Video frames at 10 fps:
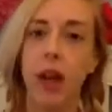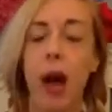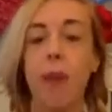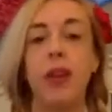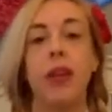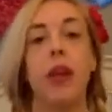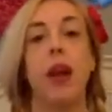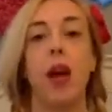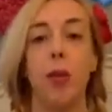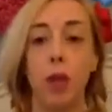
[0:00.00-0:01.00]
happening right
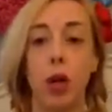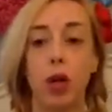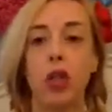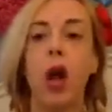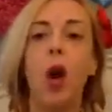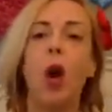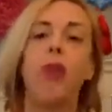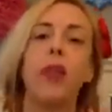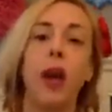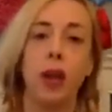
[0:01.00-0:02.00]
now on merch, or if you're at